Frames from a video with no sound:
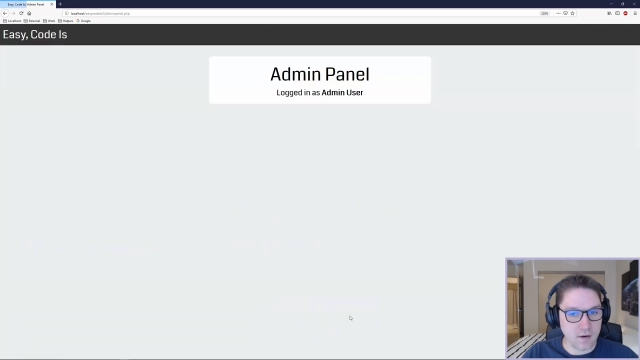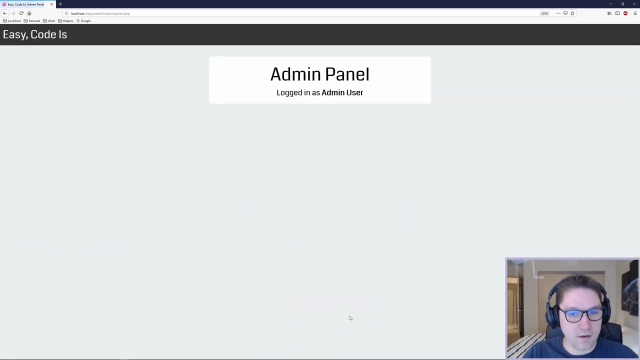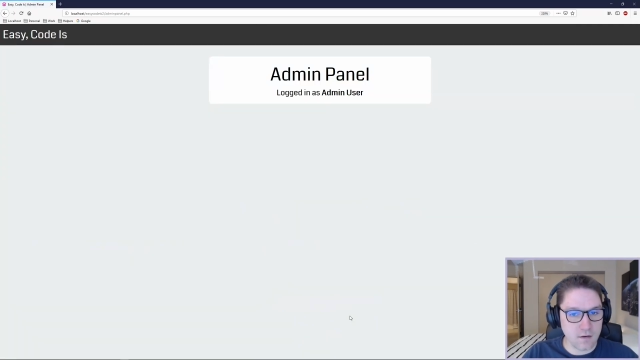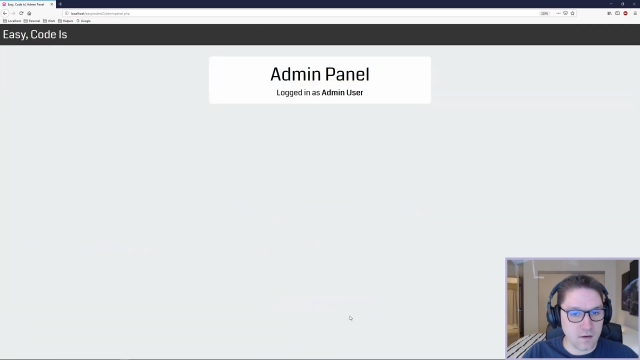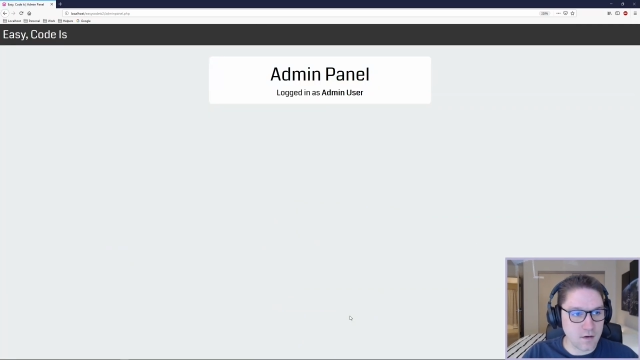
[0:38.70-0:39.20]

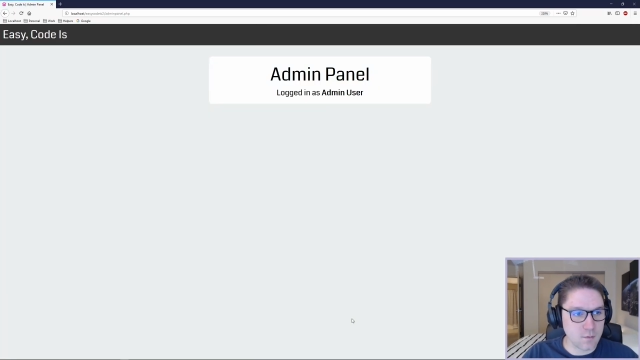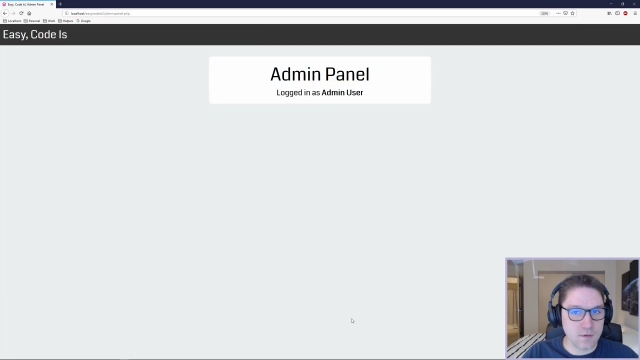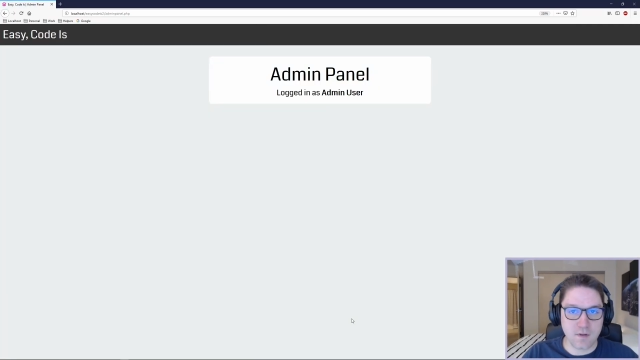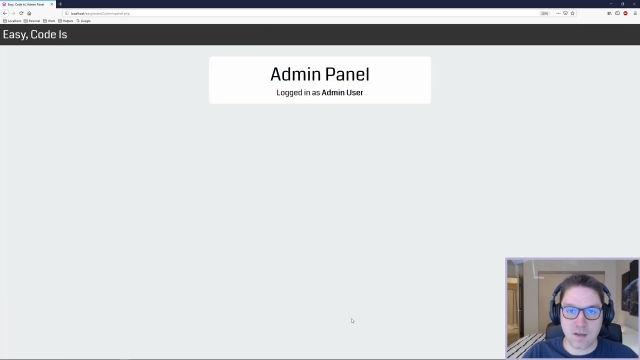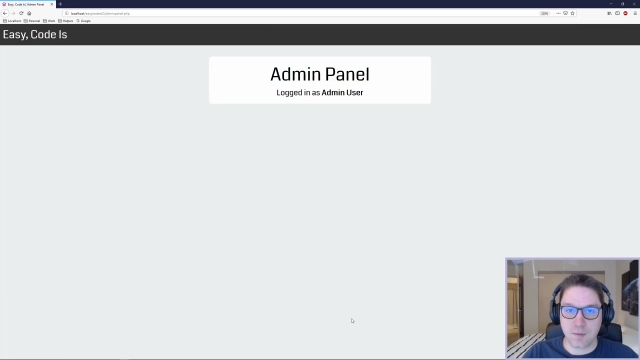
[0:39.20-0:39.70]
it and it will
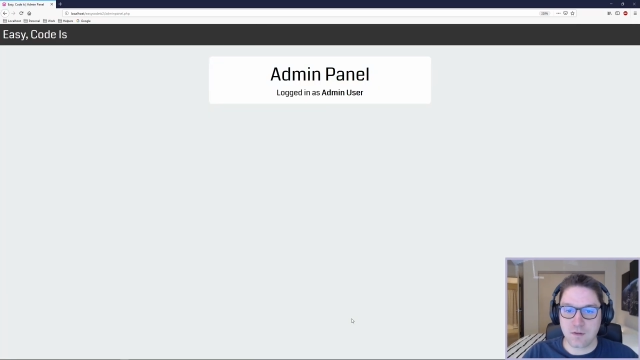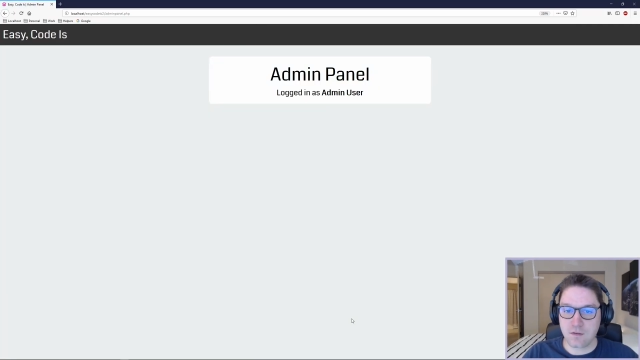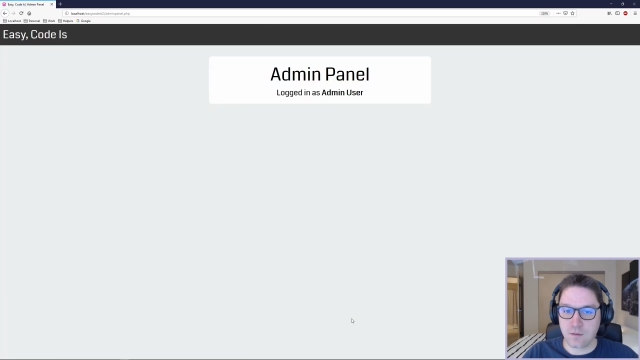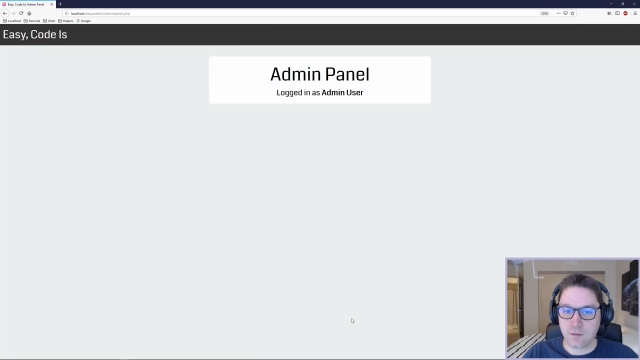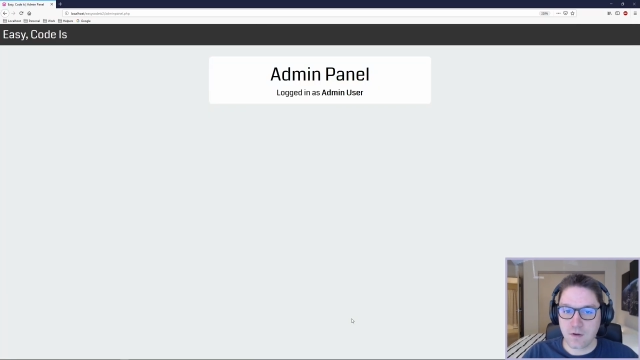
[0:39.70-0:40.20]
take me
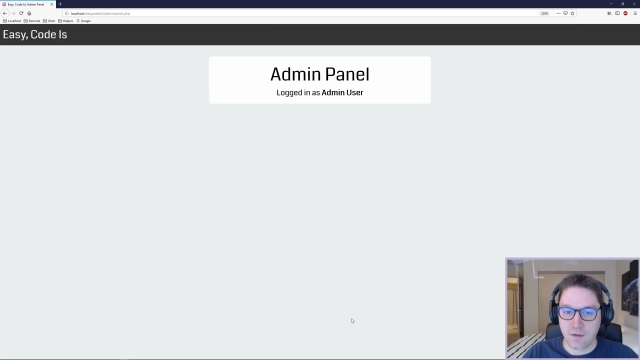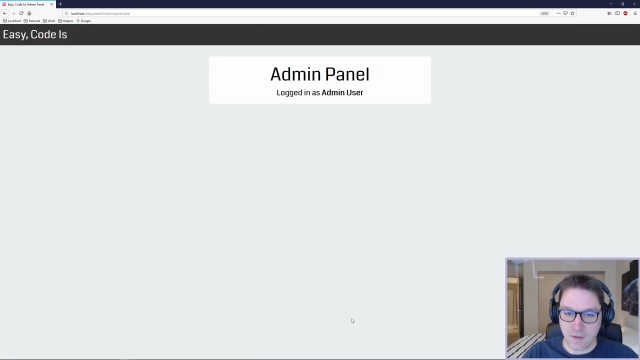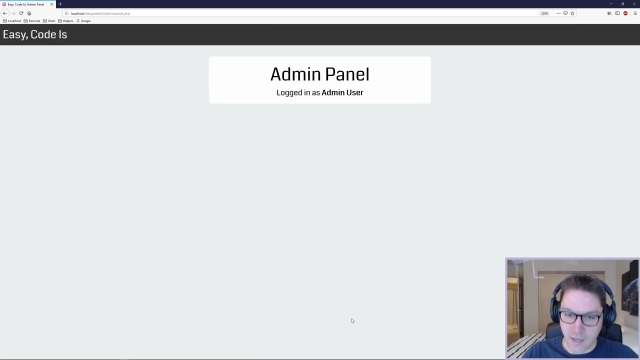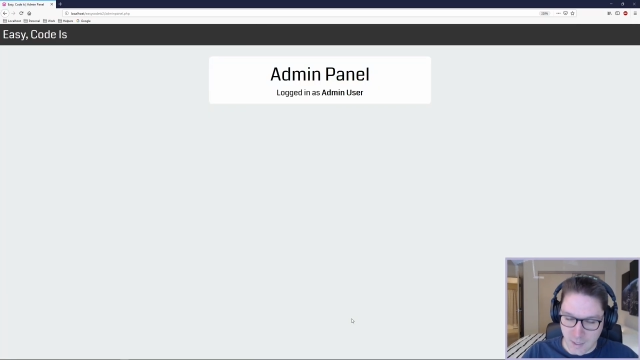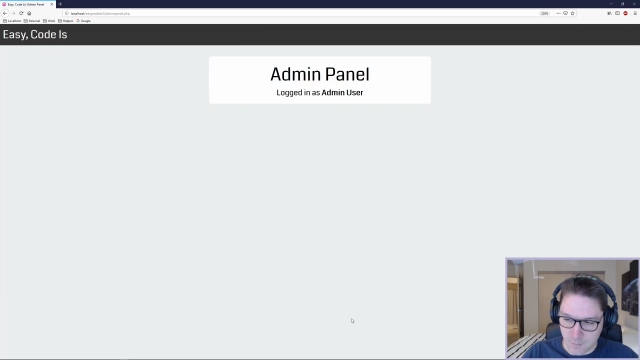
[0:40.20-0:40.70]
to the
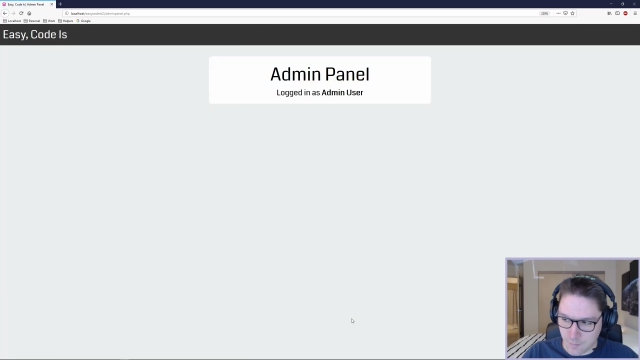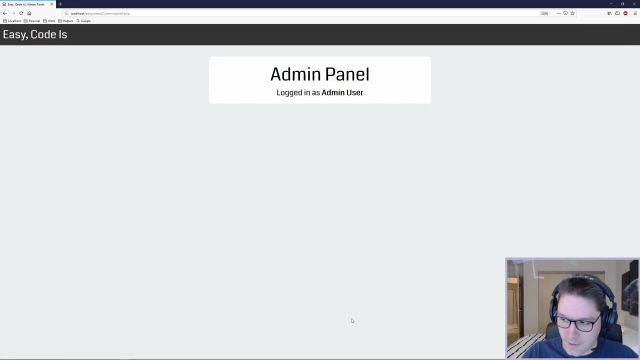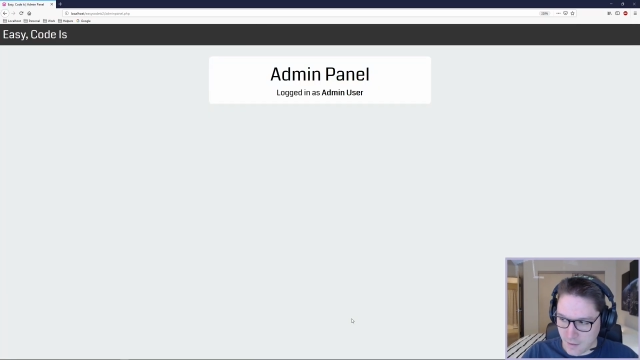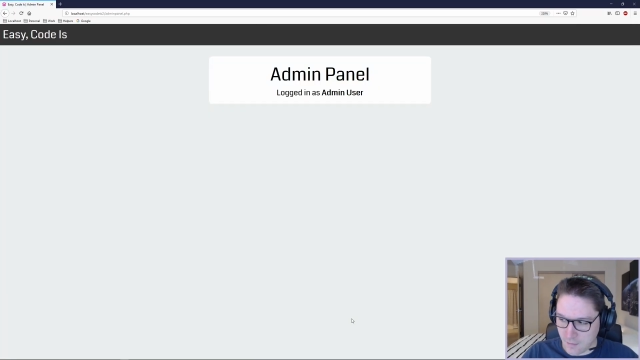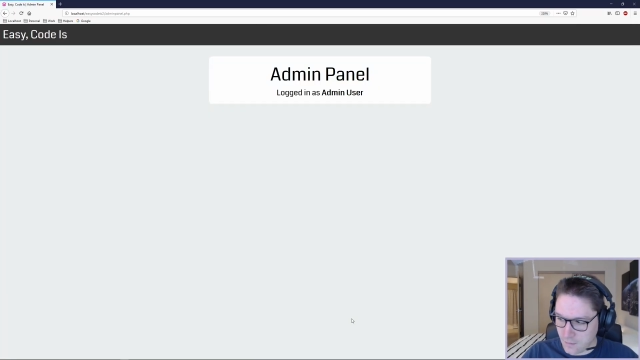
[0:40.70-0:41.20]
admin panel.